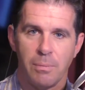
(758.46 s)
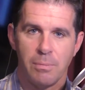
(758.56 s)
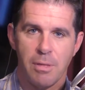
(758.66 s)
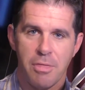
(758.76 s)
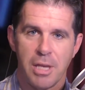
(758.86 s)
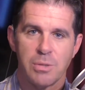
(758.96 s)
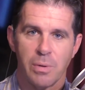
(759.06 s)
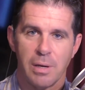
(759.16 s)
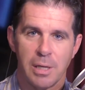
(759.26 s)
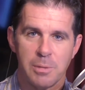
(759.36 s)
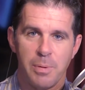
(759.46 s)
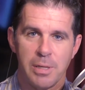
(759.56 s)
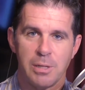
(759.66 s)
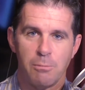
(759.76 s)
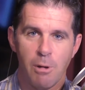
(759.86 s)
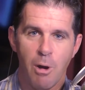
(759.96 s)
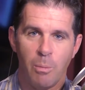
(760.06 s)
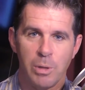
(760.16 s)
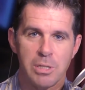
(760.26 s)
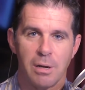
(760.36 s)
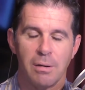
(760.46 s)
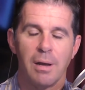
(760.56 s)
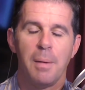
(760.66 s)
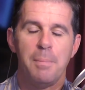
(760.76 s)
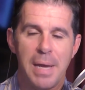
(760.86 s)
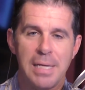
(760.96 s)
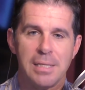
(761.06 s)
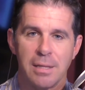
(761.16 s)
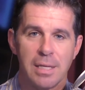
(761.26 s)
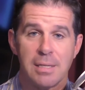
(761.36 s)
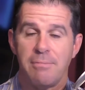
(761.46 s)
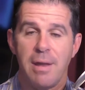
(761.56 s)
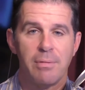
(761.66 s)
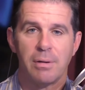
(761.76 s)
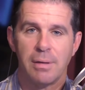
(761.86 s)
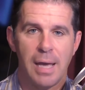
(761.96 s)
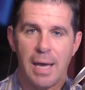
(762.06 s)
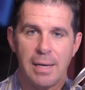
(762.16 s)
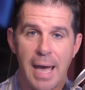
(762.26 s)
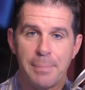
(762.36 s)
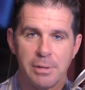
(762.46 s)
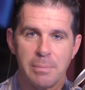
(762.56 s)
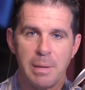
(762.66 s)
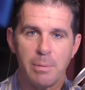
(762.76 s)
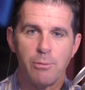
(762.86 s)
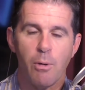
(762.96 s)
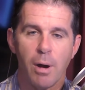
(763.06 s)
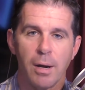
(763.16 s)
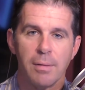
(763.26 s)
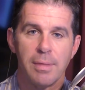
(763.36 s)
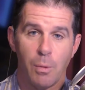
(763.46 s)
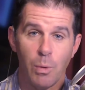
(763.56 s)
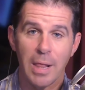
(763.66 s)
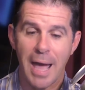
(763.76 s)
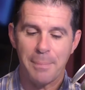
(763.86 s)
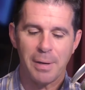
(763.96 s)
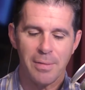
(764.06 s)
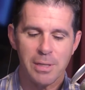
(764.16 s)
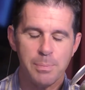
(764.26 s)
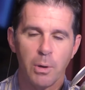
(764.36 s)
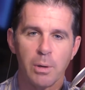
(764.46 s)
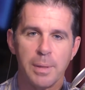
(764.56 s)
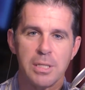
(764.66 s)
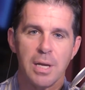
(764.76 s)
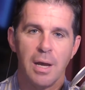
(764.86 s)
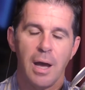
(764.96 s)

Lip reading: of the things we're going to experience in Rome, which are amazing, things I've never had to happen to me before, that will happen on this pilgrimage,